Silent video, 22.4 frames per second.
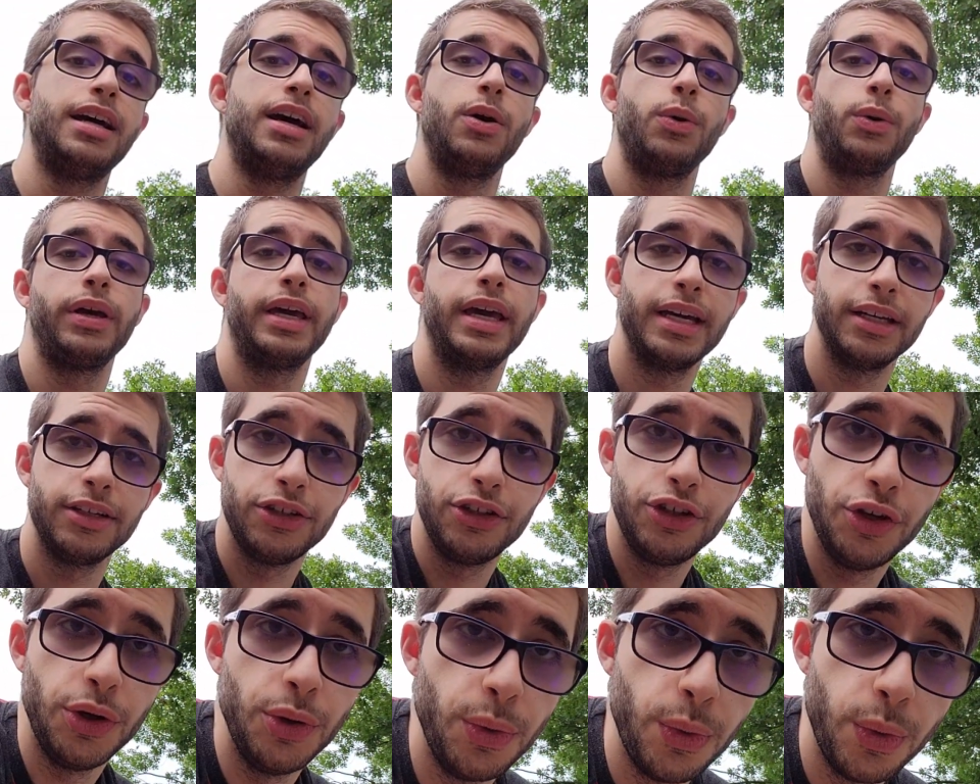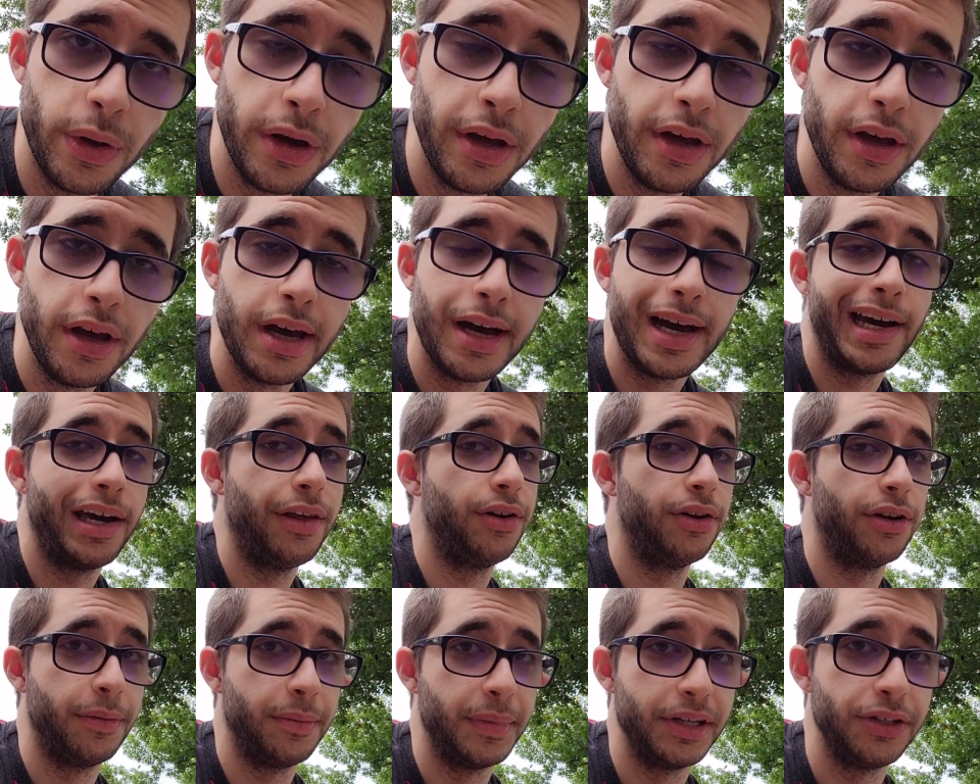I'll catch you
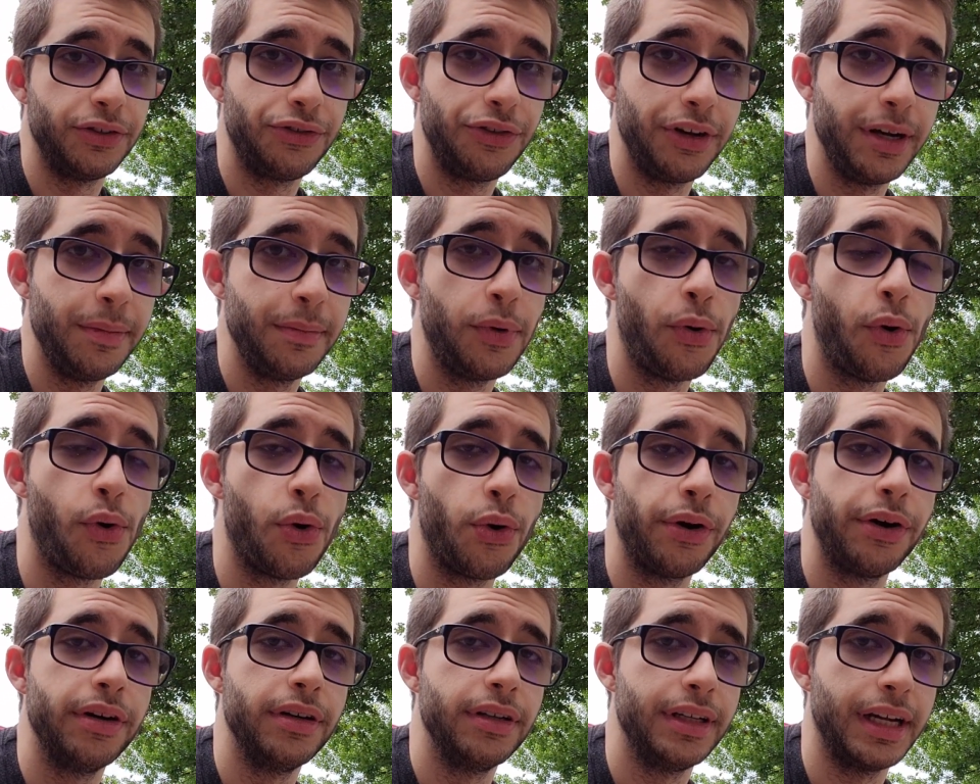either on my stream or